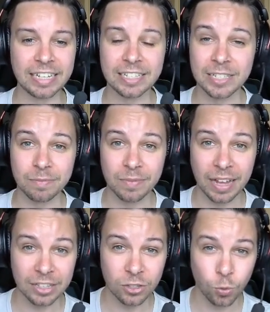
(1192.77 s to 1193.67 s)
It's
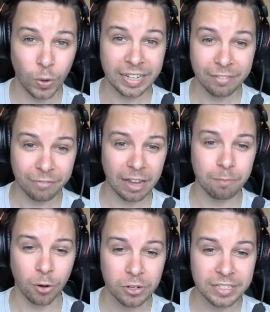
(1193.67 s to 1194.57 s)
a
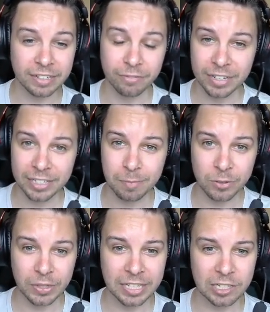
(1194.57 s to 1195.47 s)
25 point difference
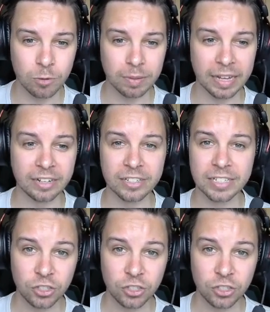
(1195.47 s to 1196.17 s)
between these two players.